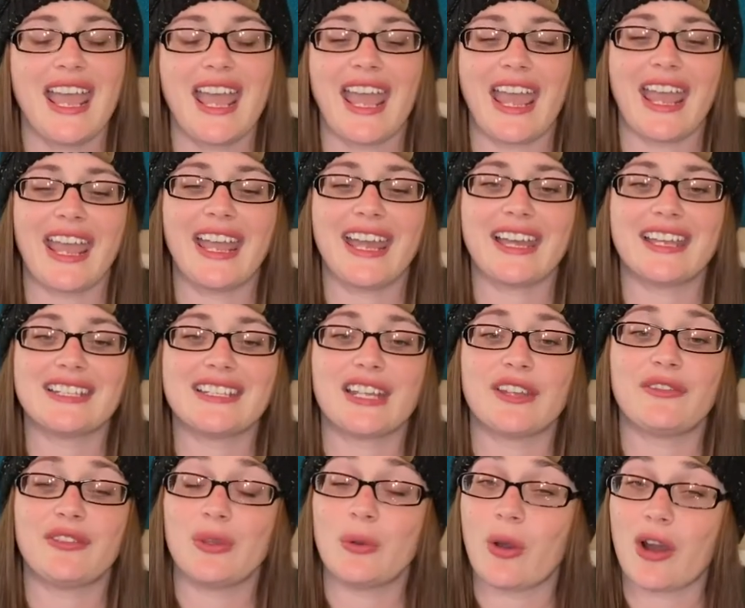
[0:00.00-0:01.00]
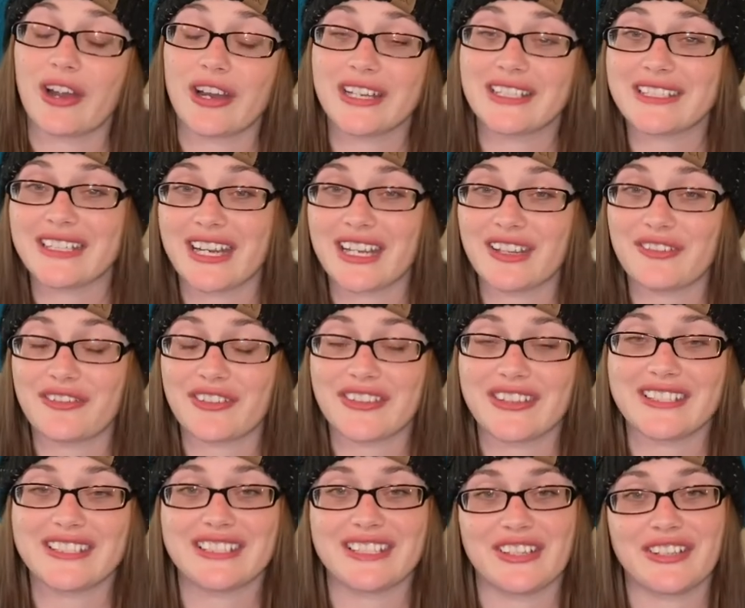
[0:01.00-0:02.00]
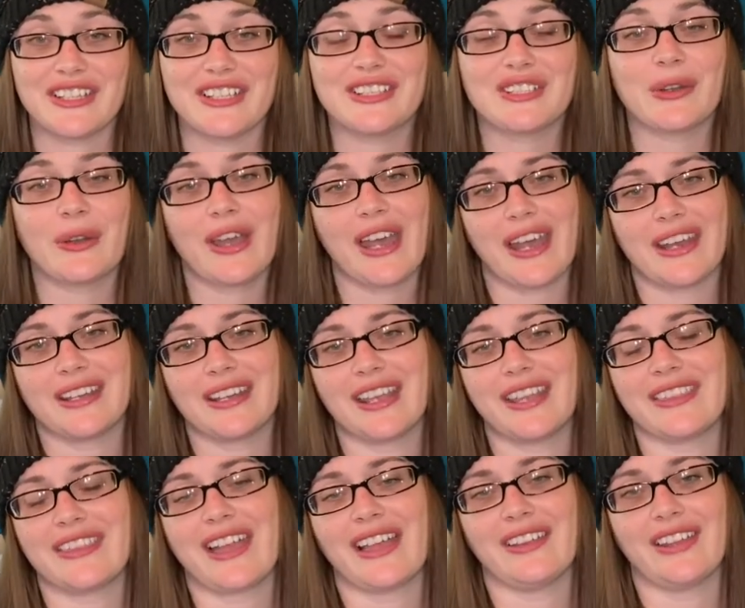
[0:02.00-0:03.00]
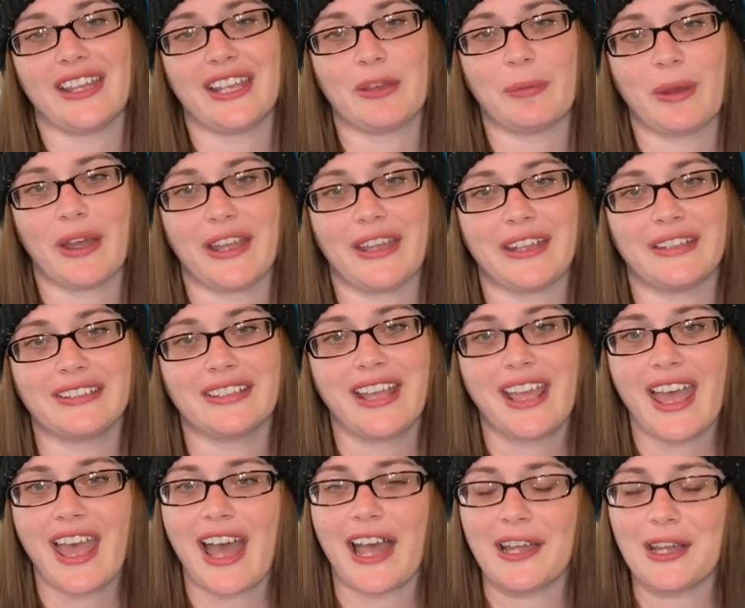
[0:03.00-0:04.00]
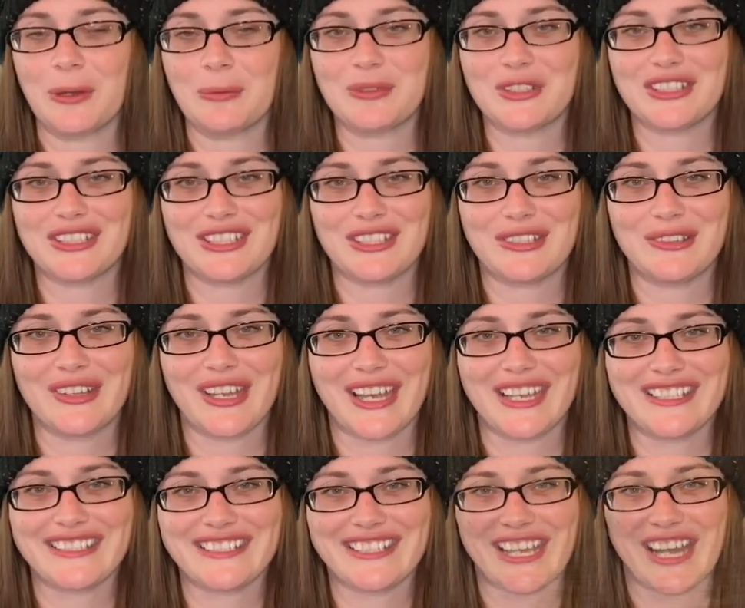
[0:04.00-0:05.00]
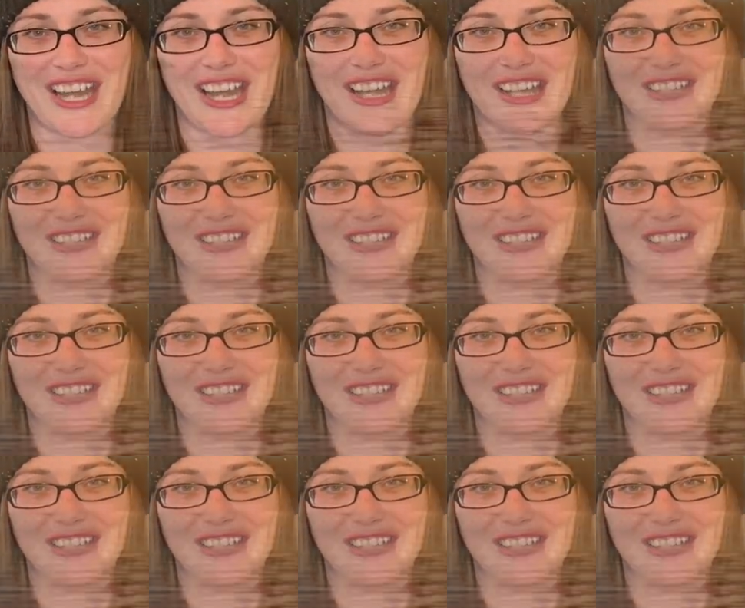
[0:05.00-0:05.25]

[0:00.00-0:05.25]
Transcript: And if you are excited for this series, go ahead and hit that like button. I hope to see you guys there.